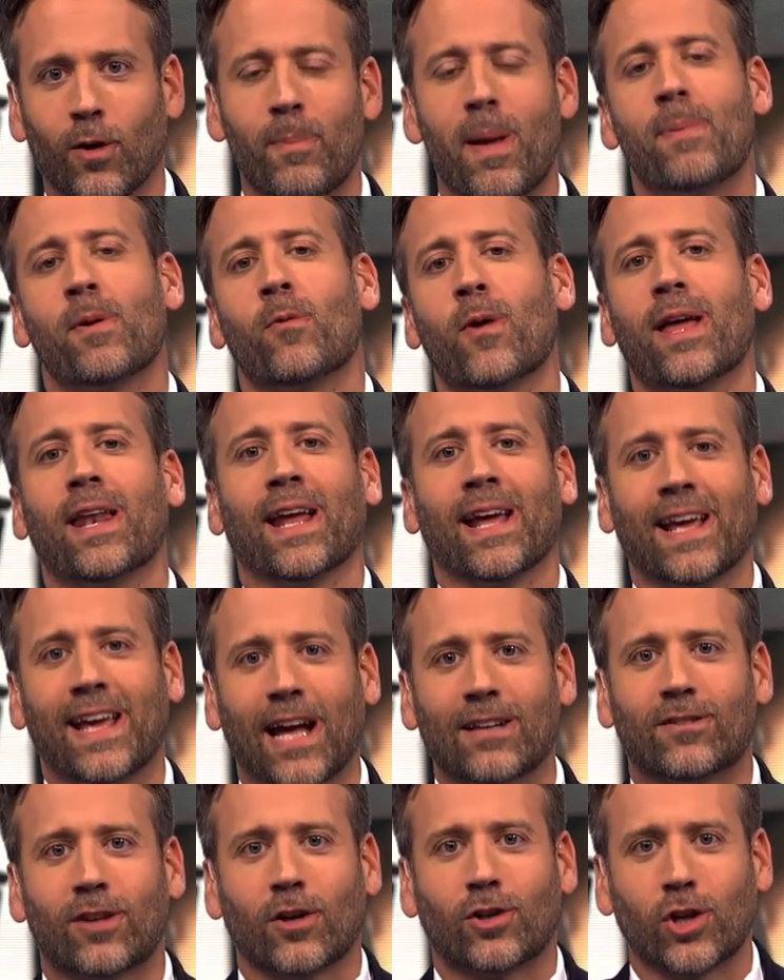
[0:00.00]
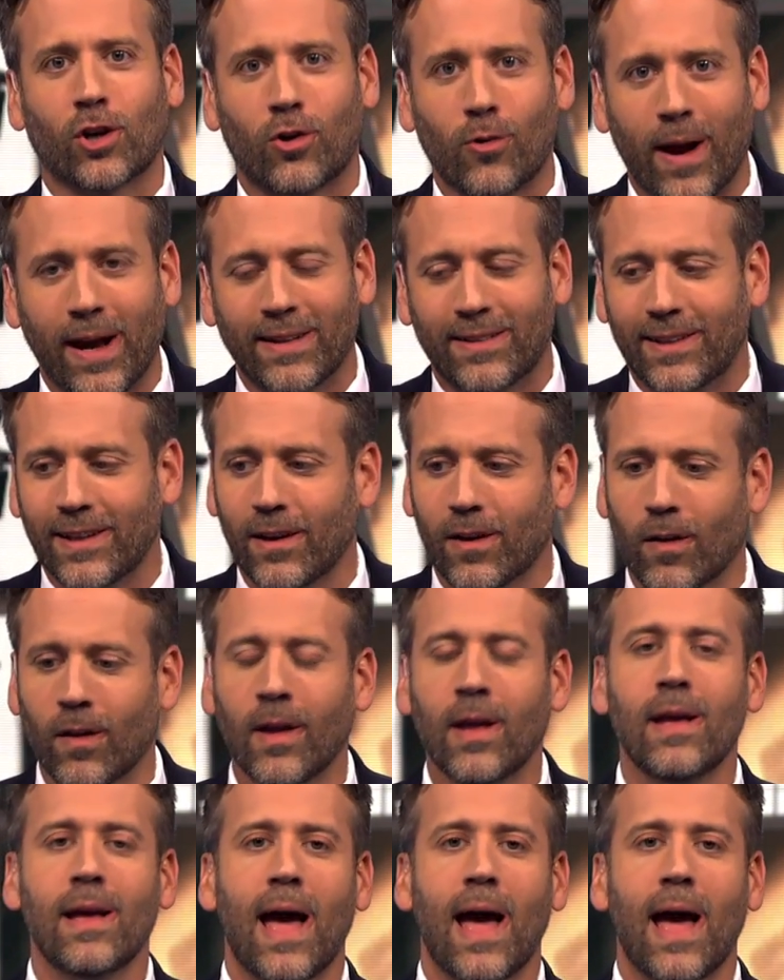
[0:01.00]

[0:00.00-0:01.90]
Maybe we didn't get such a great deal.